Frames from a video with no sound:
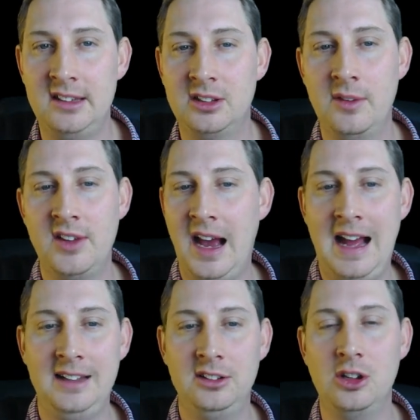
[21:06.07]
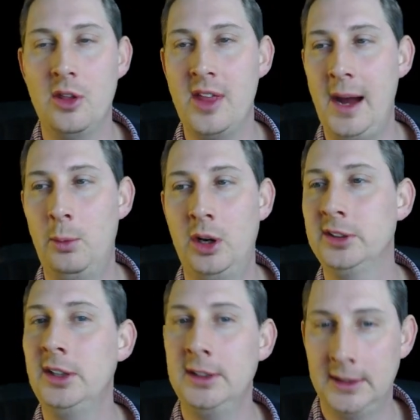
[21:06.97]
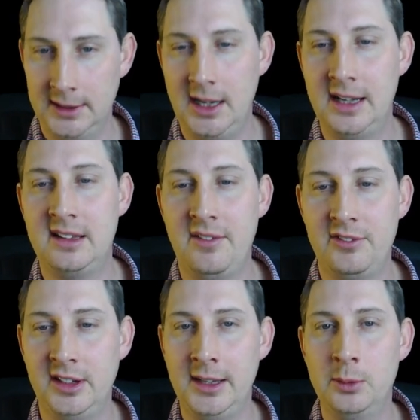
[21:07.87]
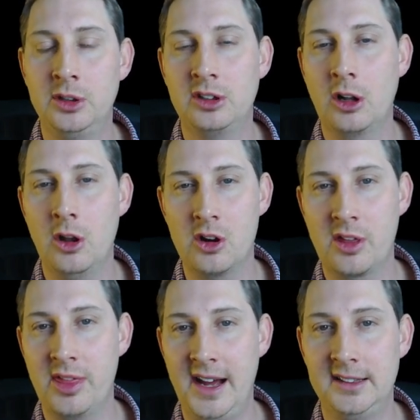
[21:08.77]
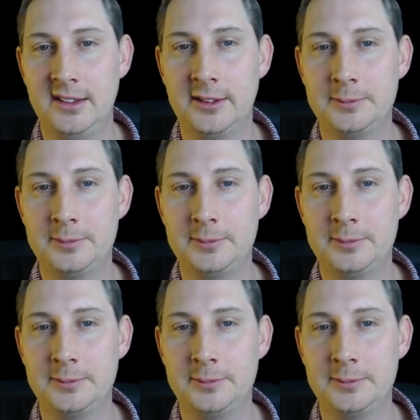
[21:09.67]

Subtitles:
So if you hadn't got that one, I definitely would clock that.